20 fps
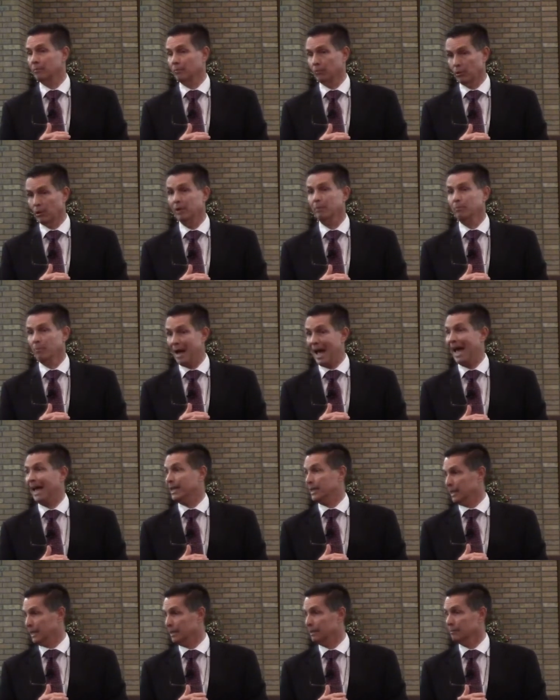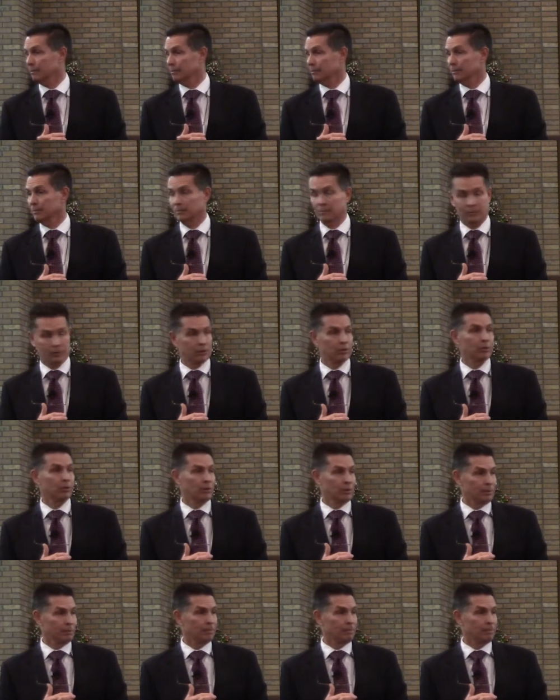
pretty badly. You know it?